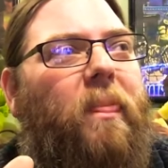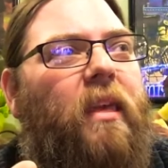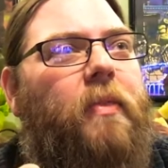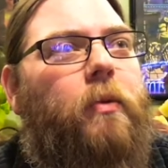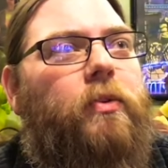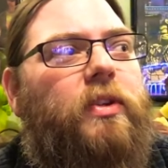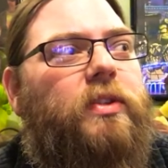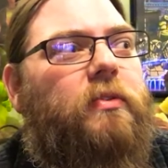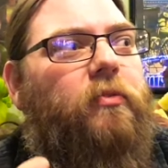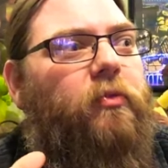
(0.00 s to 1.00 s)
and they were
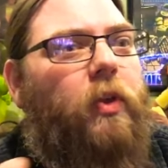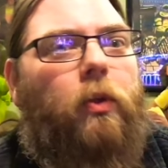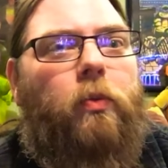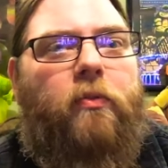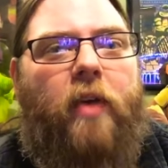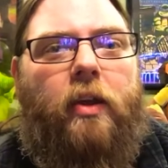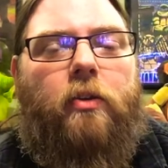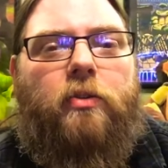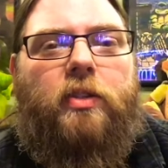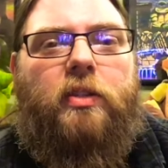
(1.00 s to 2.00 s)
just filled with
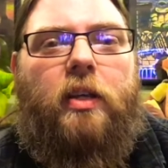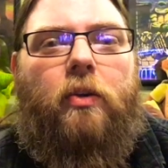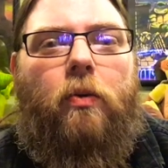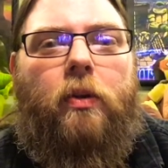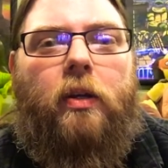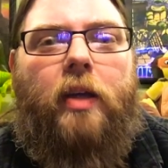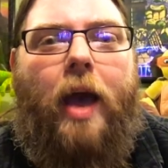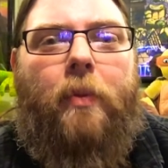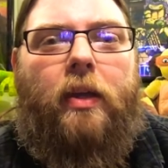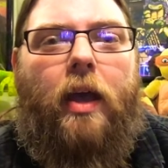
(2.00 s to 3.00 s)
vendors. It's like going to
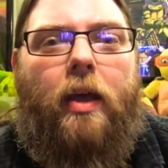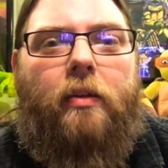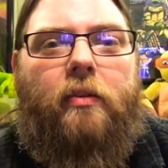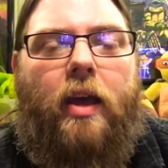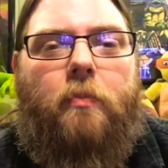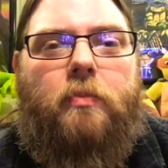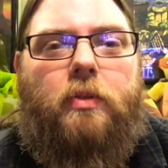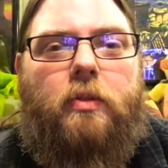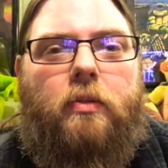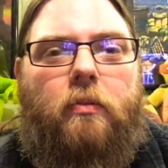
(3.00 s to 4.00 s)
Comic Con
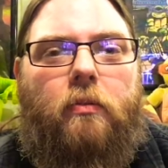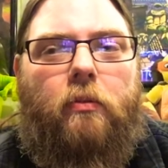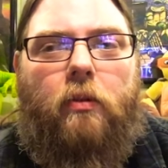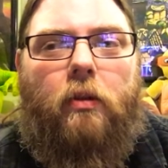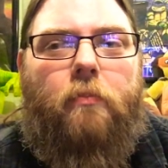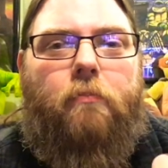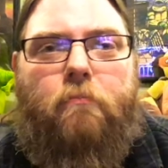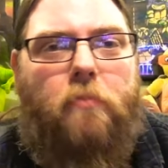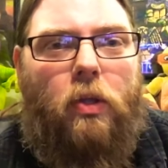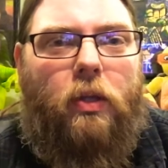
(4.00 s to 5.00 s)
times a
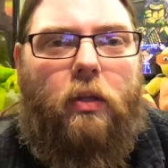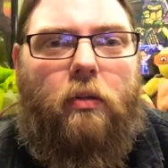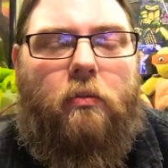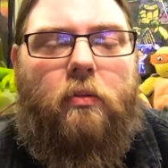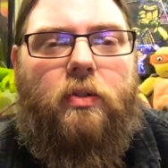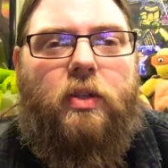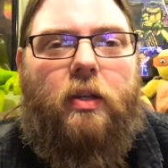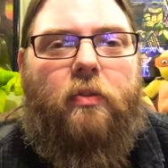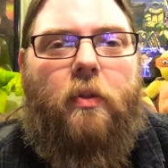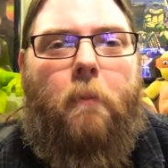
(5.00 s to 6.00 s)
million. It's
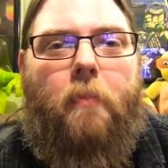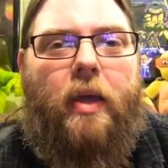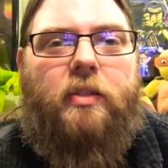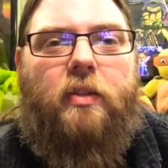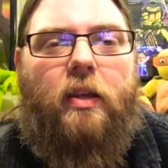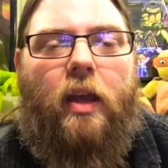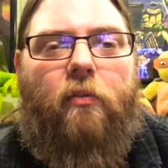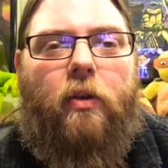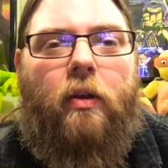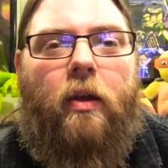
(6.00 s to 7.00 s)
like the best thing
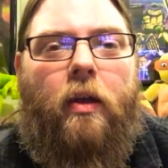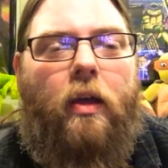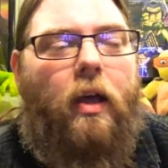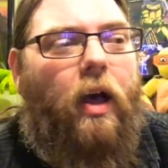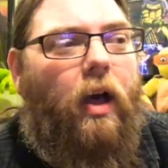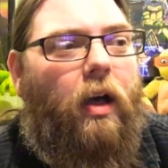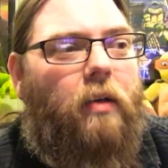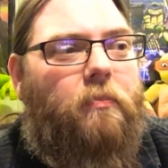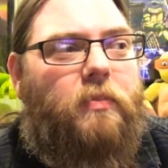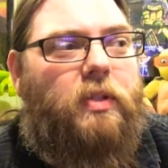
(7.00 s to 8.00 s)
ever.
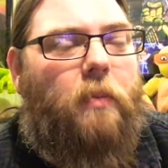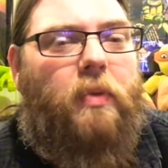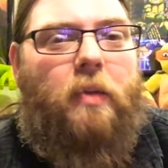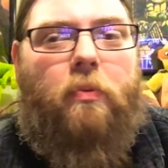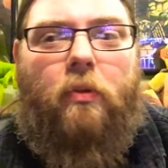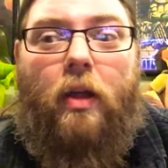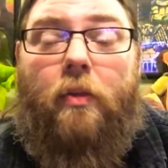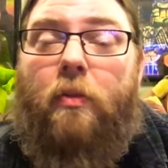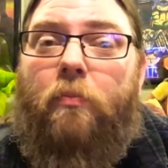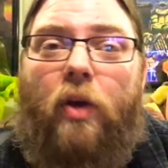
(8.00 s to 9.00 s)
Some people,
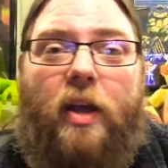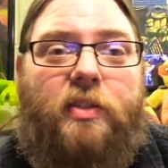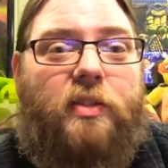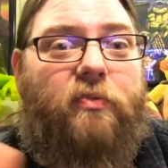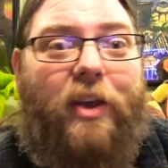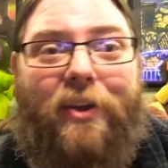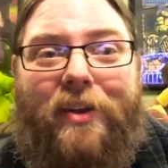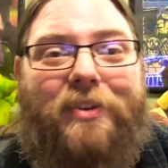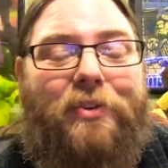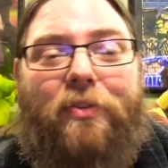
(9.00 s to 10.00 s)
the prices
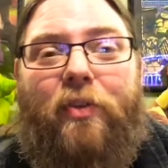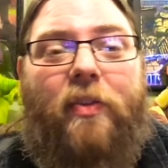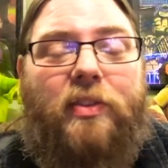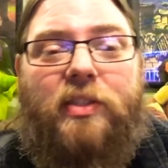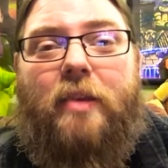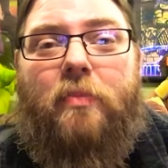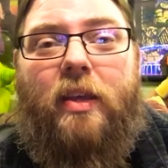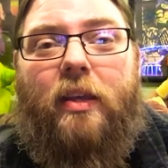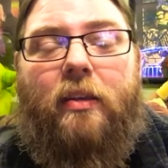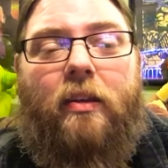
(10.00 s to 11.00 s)
varied. You could find the same
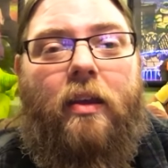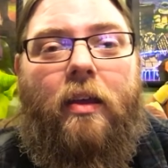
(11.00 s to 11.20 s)
thing in,